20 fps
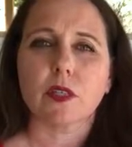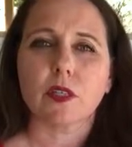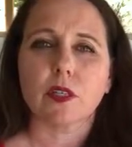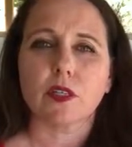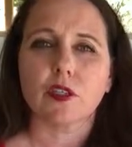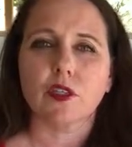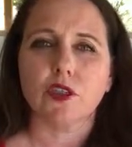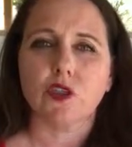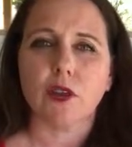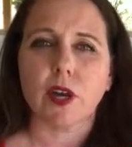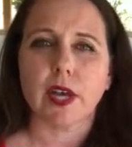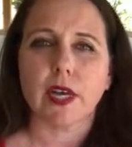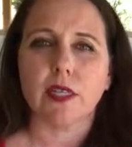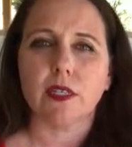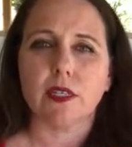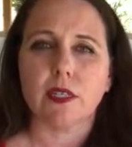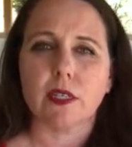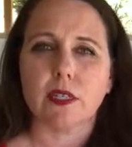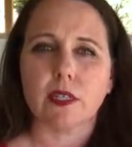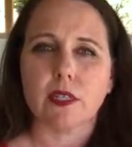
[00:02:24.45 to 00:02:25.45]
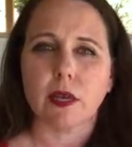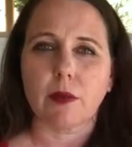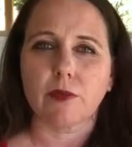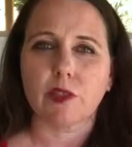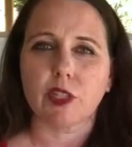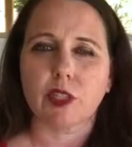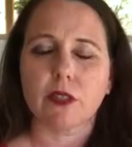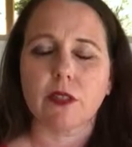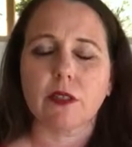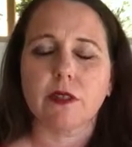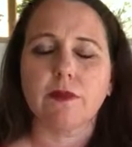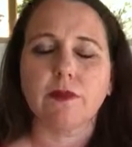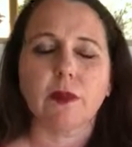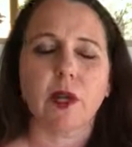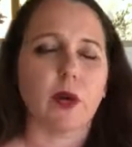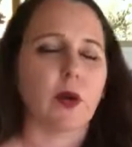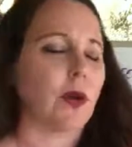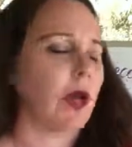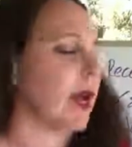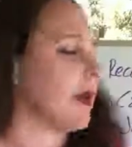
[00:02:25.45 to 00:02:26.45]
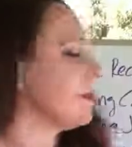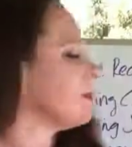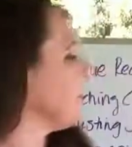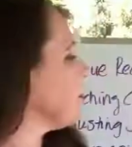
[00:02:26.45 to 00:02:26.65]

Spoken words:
constraints, and assumptions. Okay,